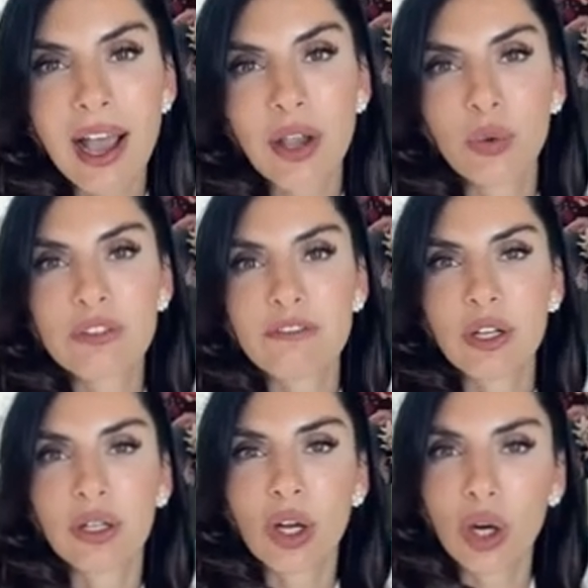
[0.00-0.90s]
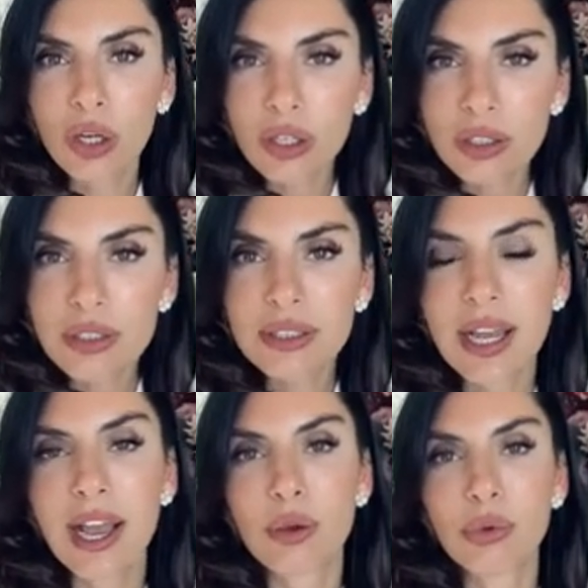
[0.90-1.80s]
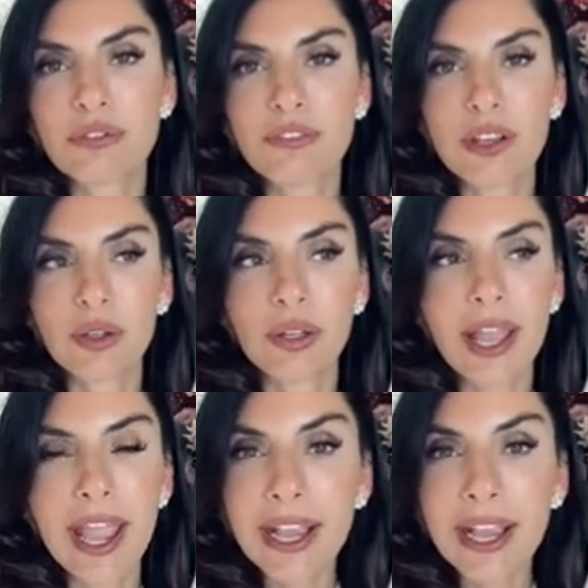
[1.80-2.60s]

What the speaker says: I would feel hurt, I would feel